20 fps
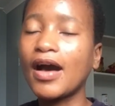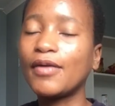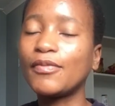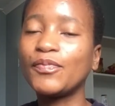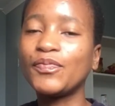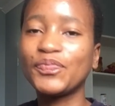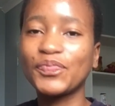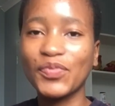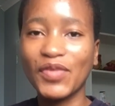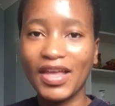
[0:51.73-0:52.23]

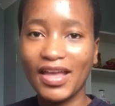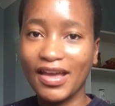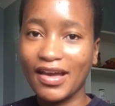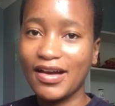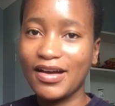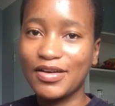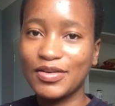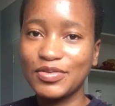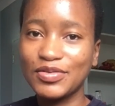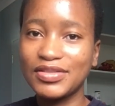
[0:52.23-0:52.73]
her
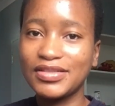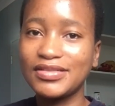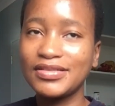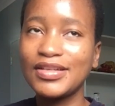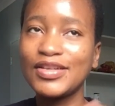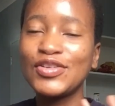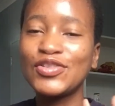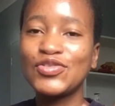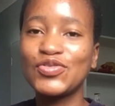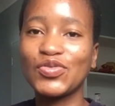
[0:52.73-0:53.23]

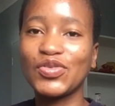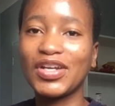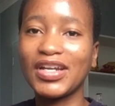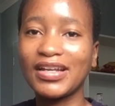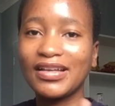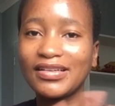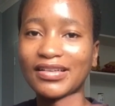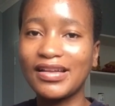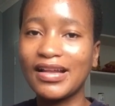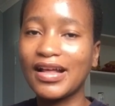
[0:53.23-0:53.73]
house
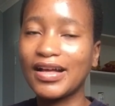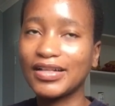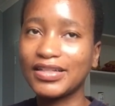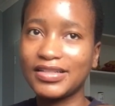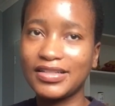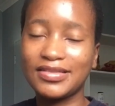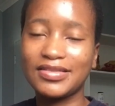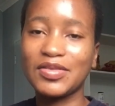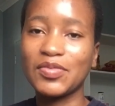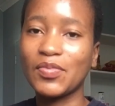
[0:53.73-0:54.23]
during
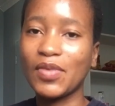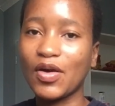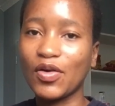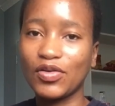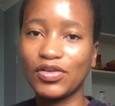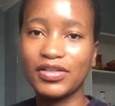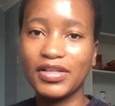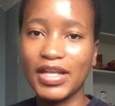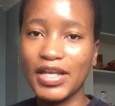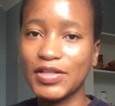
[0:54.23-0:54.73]
December
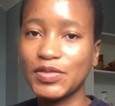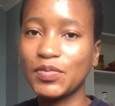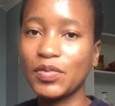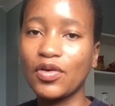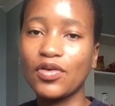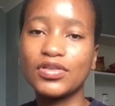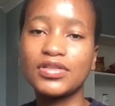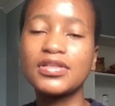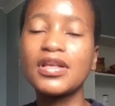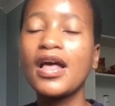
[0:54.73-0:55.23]
holidays,
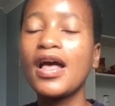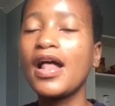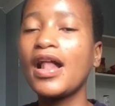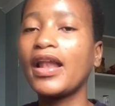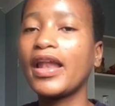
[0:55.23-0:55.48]
because